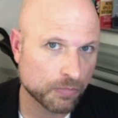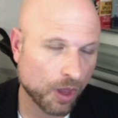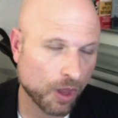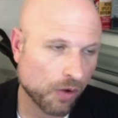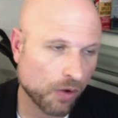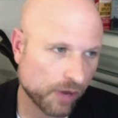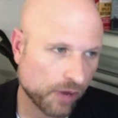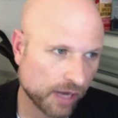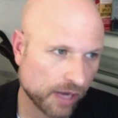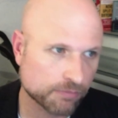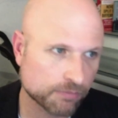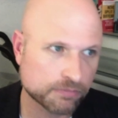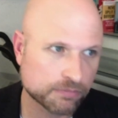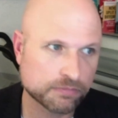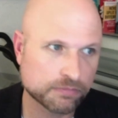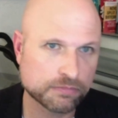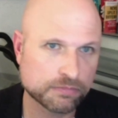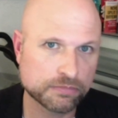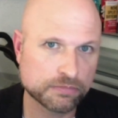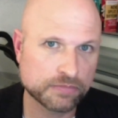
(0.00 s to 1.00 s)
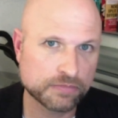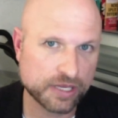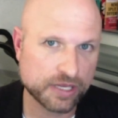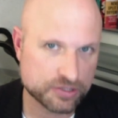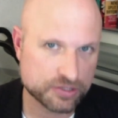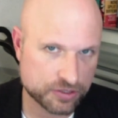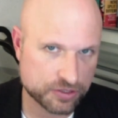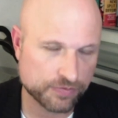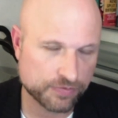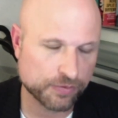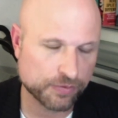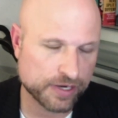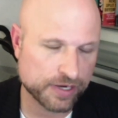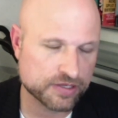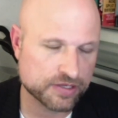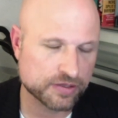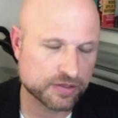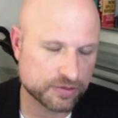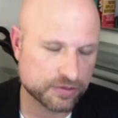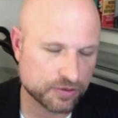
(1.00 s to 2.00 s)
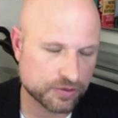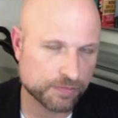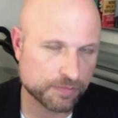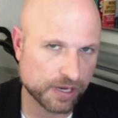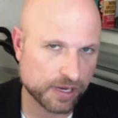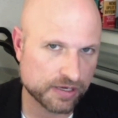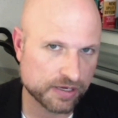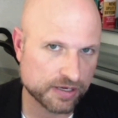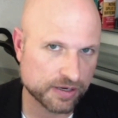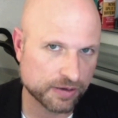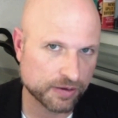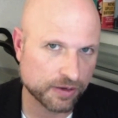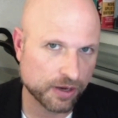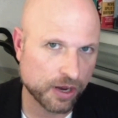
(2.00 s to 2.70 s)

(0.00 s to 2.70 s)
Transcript: okay, that's you have a right to your opinion.